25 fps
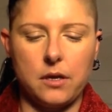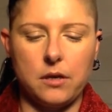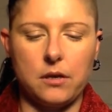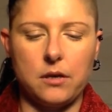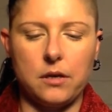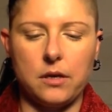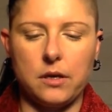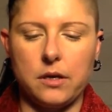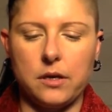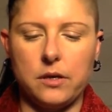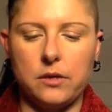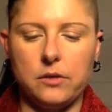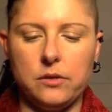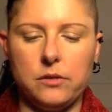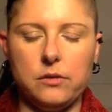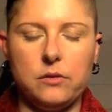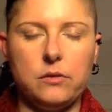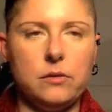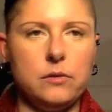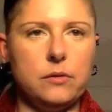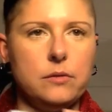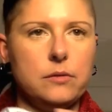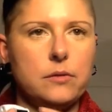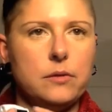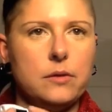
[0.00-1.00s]
All I gotta do,
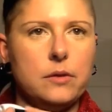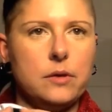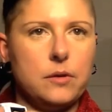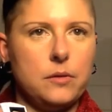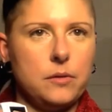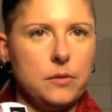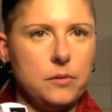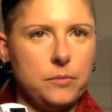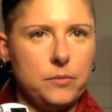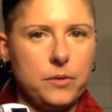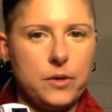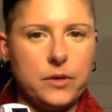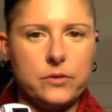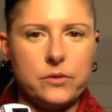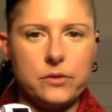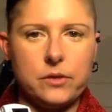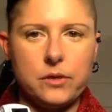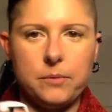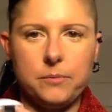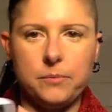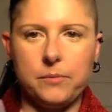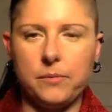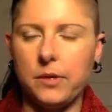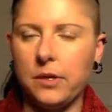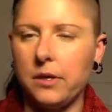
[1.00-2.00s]
press it
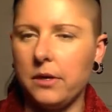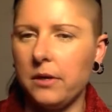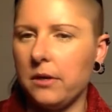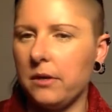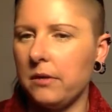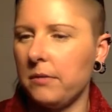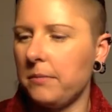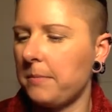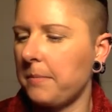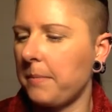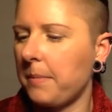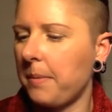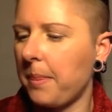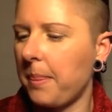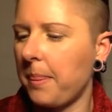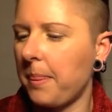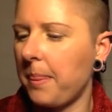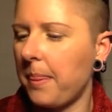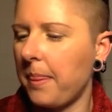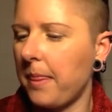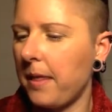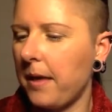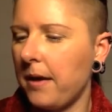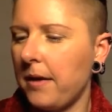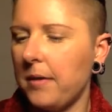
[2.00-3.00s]
up there,
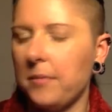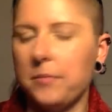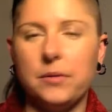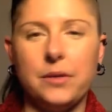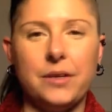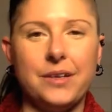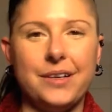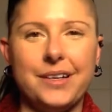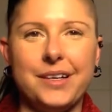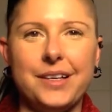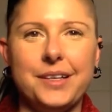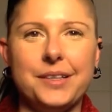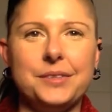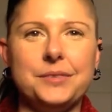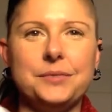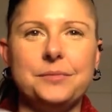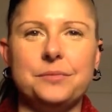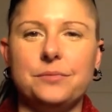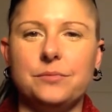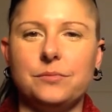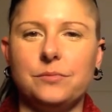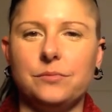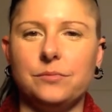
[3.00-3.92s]
plug it in,